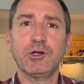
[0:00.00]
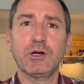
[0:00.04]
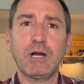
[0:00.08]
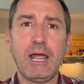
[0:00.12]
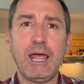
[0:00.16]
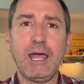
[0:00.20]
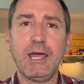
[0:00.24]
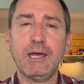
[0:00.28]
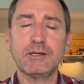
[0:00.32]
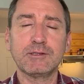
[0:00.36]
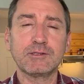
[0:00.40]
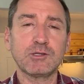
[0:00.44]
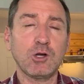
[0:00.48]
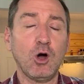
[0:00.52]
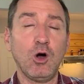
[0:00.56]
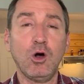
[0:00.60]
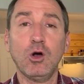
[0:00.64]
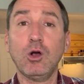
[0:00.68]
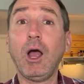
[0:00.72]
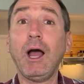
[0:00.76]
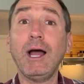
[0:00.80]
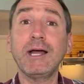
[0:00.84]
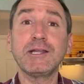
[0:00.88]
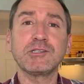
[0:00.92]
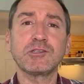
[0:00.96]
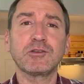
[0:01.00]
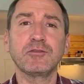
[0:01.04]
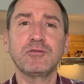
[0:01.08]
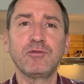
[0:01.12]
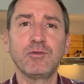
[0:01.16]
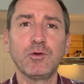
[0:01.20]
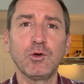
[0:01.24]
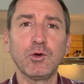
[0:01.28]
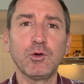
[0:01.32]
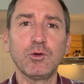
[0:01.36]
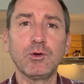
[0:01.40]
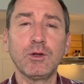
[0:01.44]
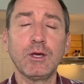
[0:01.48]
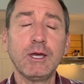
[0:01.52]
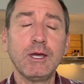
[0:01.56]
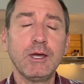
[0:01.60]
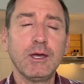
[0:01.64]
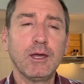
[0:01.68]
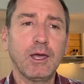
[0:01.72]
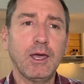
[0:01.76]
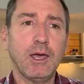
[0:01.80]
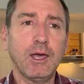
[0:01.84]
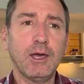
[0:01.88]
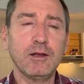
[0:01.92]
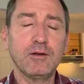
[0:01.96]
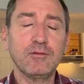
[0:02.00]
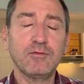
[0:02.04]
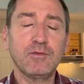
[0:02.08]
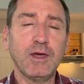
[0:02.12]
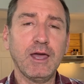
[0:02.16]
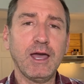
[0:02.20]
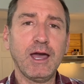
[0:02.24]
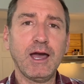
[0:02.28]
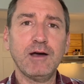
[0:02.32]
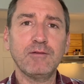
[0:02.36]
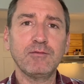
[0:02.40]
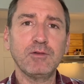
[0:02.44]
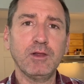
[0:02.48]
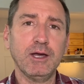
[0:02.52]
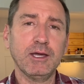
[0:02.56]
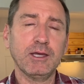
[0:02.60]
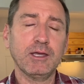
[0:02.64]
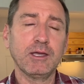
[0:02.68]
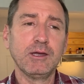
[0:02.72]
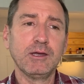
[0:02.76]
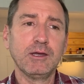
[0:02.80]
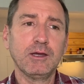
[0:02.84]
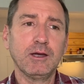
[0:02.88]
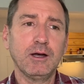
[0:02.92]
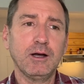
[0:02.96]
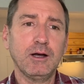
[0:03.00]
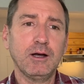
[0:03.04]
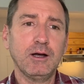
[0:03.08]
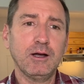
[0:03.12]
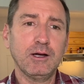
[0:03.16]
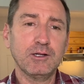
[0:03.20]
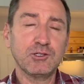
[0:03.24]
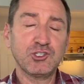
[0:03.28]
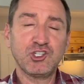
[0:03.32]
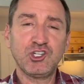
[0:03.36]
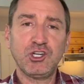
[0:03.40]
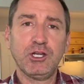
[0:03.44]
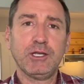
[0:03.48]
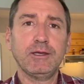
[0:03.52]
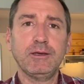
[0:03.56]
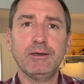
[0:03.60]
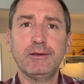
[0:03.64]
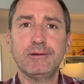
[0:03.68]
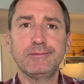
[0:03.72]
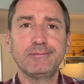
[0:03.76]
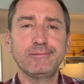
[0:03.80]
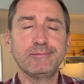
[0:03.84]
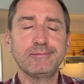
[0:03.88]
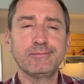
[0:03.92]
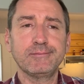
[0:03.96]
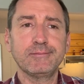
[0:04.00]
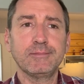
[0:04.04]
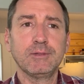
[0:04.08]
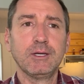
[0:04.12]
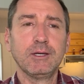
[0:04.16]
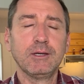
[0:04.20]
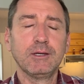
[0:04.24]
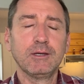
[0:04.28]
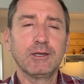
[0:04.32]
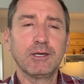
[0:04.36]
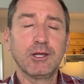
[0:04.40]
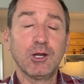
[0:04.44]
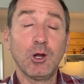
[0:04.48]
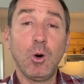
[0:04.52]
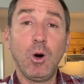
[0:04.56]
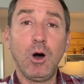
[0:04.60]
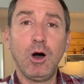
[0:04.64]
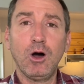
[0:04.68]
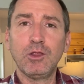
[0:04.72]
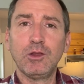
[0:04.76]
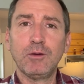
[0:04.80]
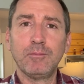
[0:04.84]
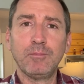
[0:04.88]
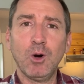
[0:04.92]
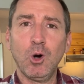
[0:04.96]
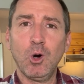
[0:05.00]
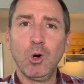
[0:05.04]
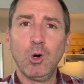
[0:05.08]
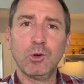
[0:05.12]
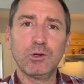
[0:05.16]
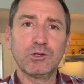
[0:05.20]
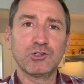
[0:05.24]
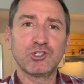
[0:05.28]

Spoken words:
hands, all kinds of food. And if they have like a chicken, on the bone,